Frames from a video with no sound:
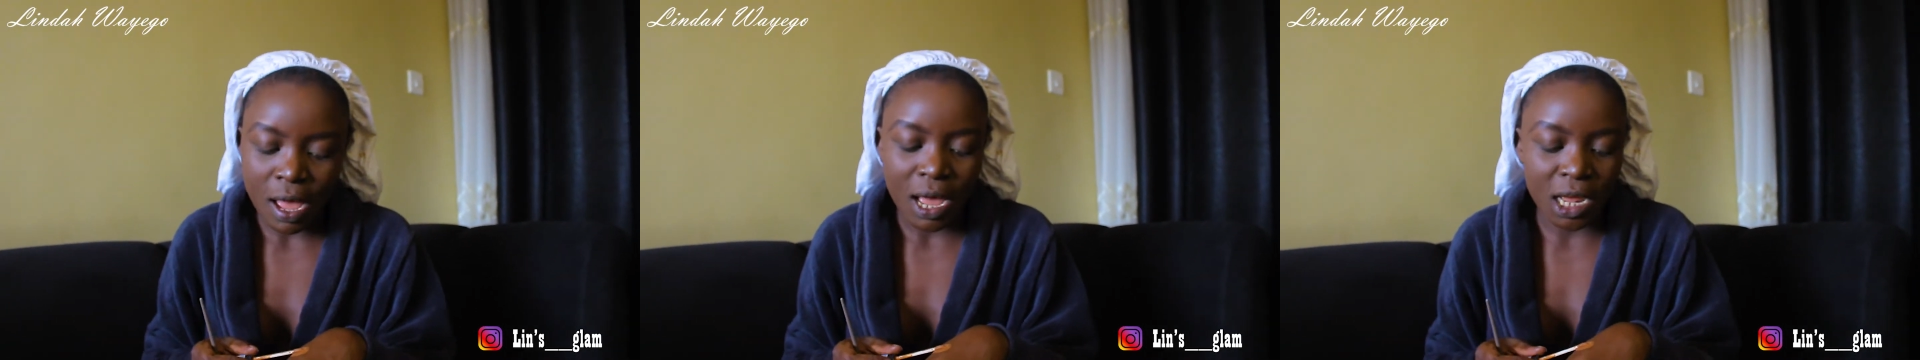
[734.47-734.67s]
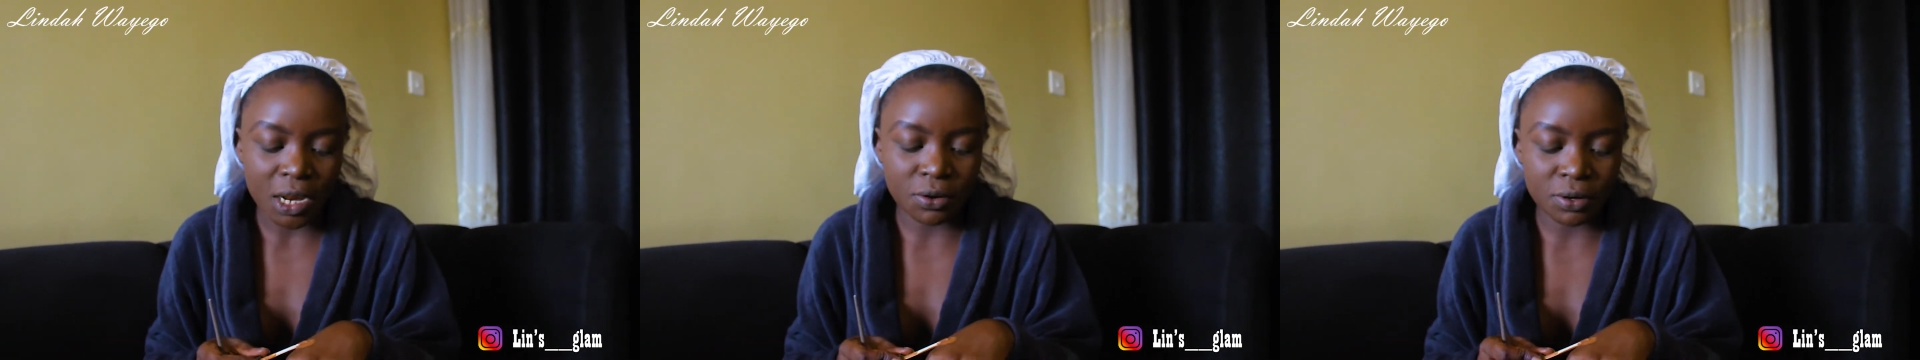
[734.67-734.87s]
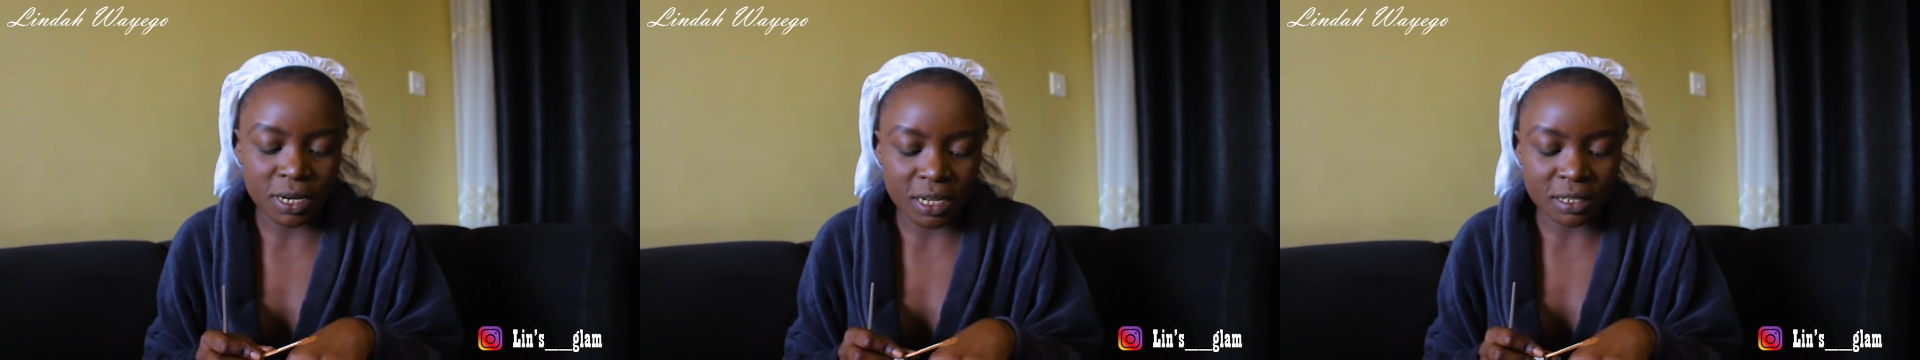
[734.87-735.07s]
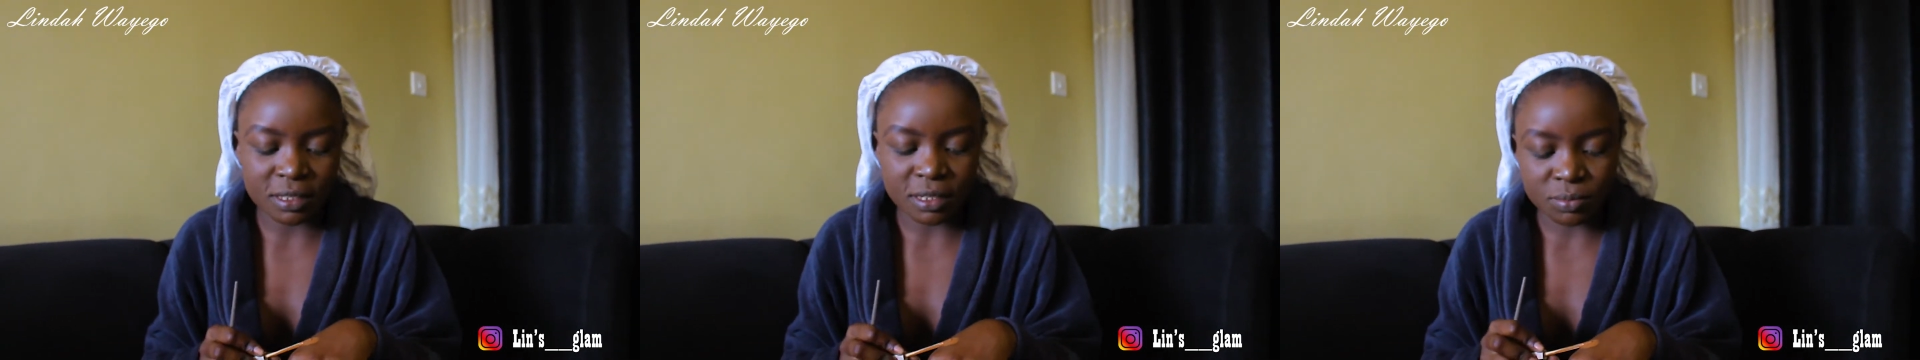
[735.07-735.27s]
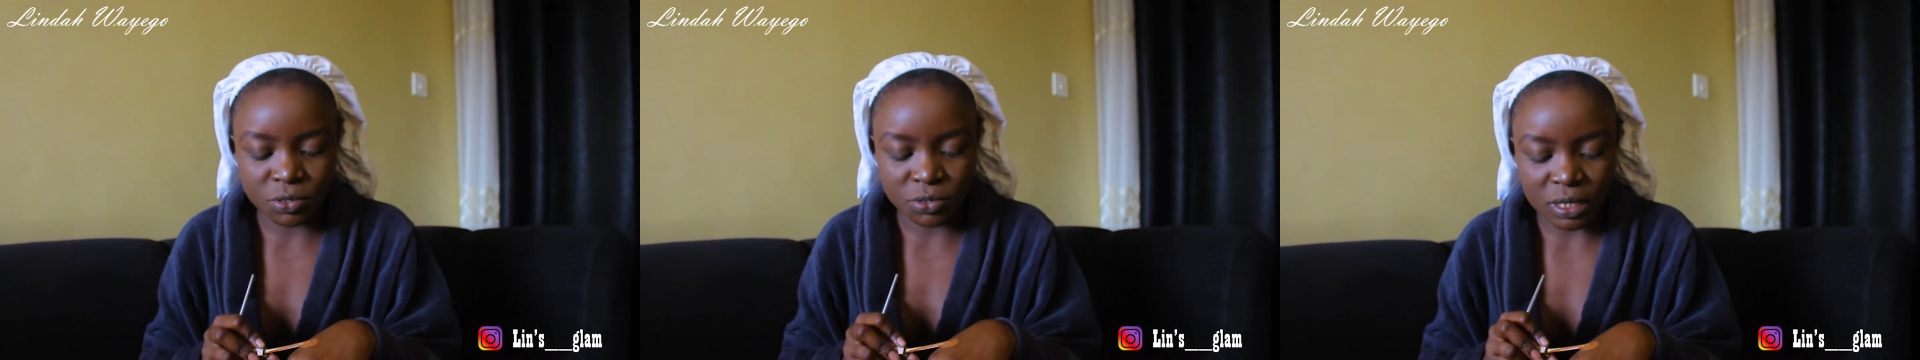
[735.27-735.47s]
I don't like
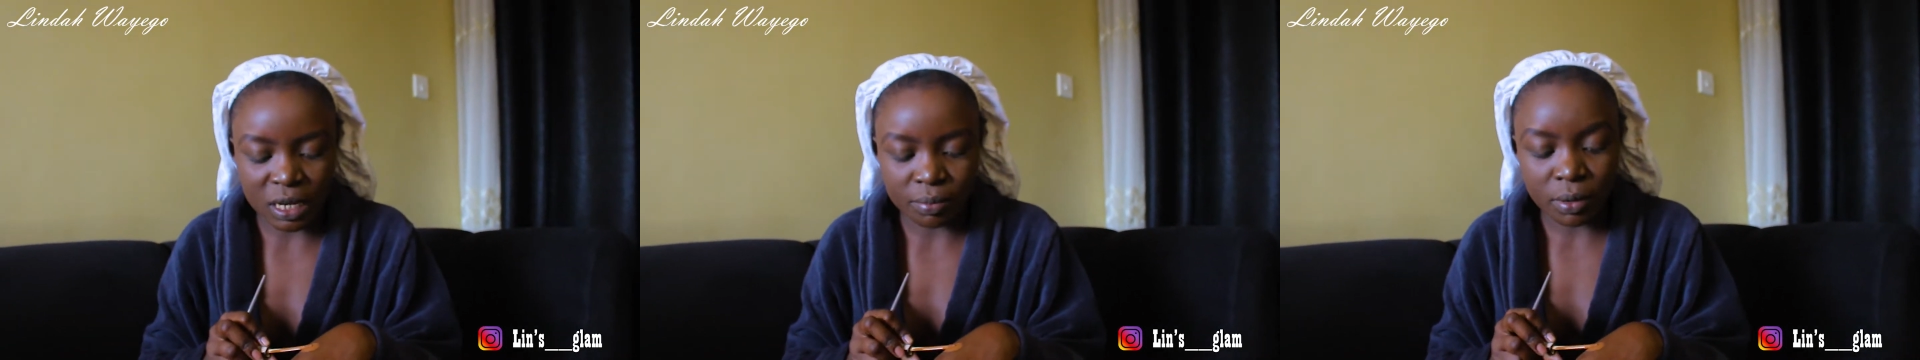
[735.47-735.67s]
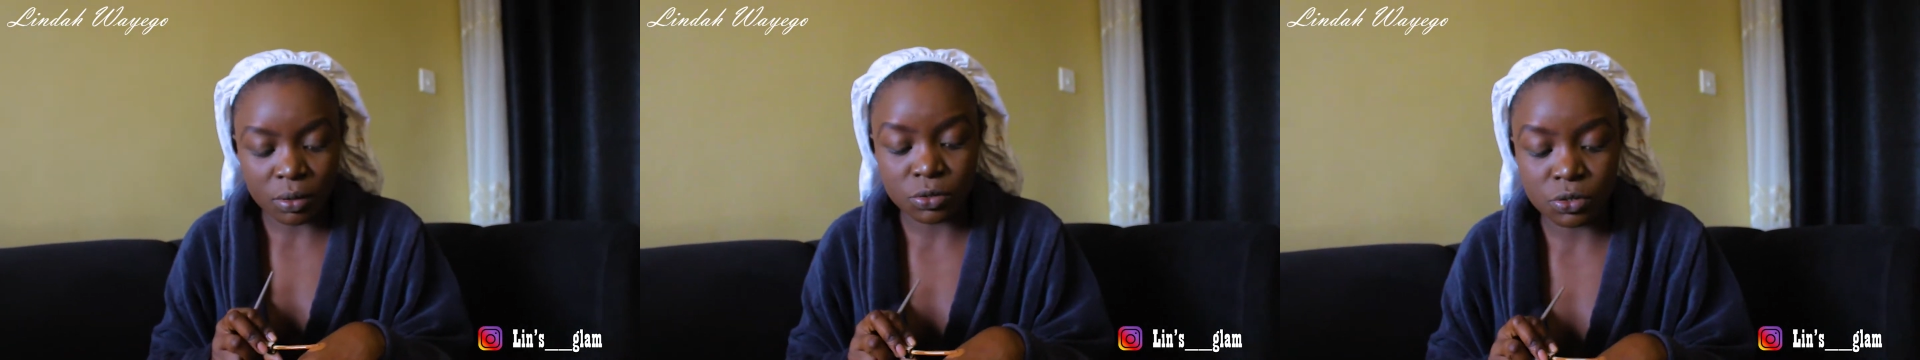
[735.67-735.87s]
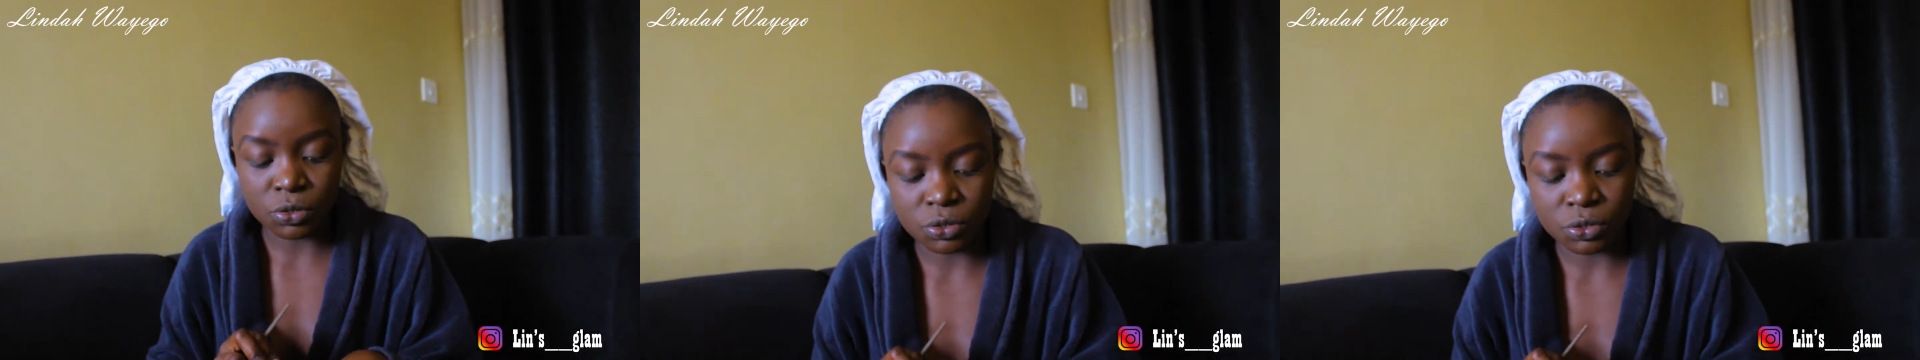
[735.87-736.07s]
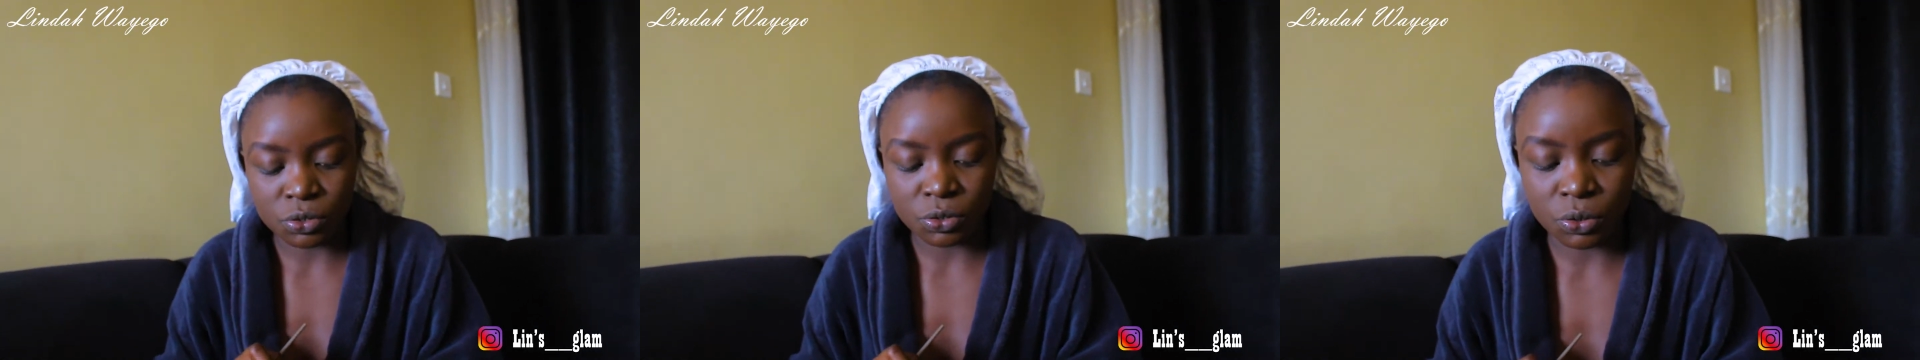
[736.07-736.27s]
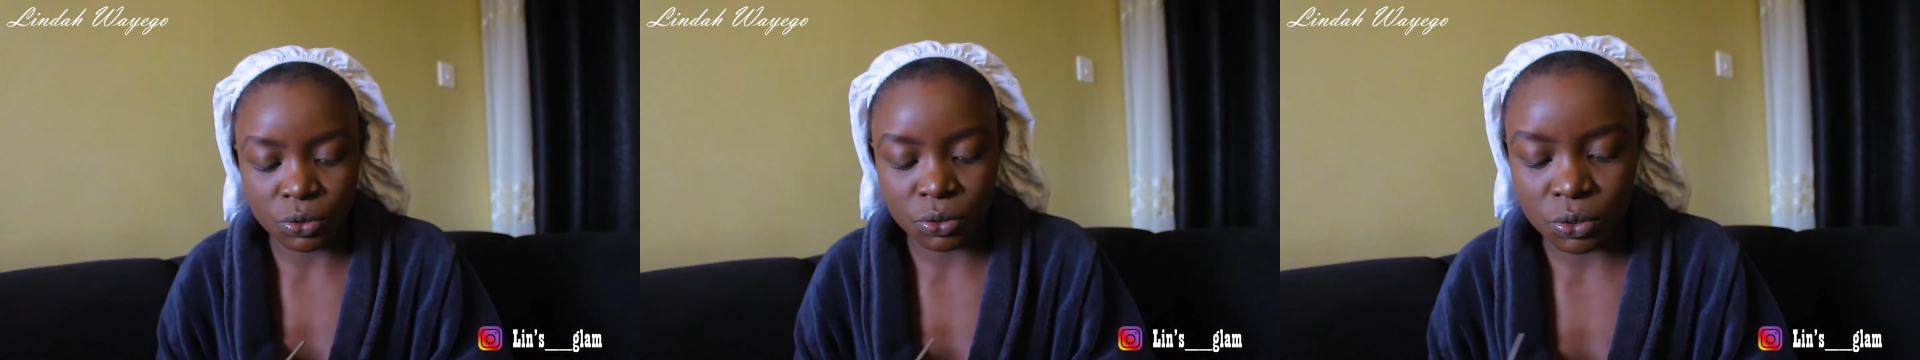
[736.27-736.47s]
them to come out
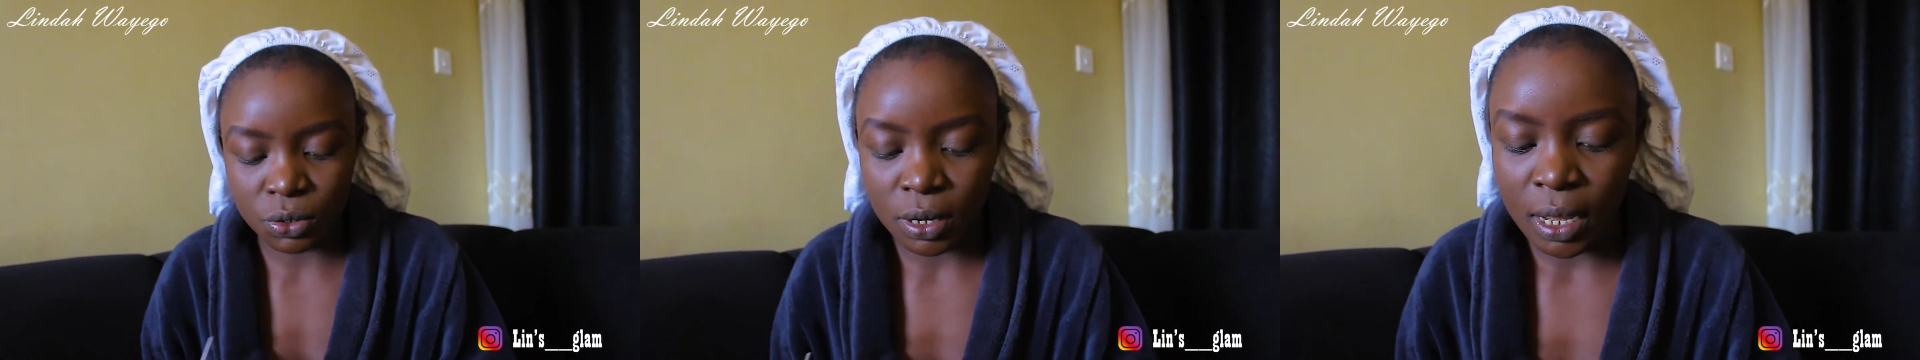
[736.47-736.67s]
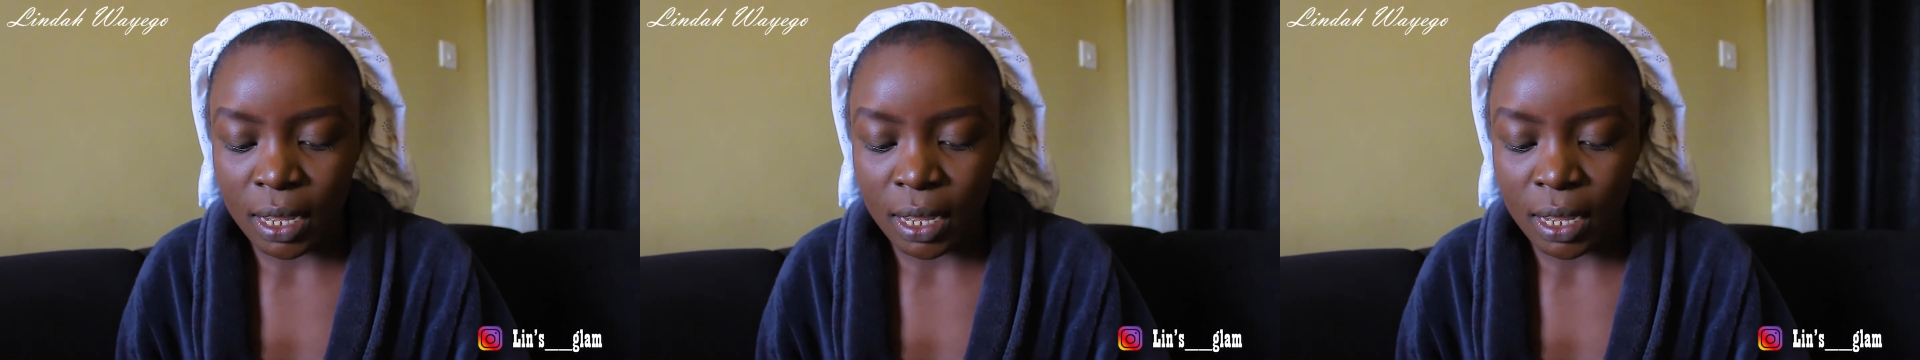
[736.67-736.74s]
so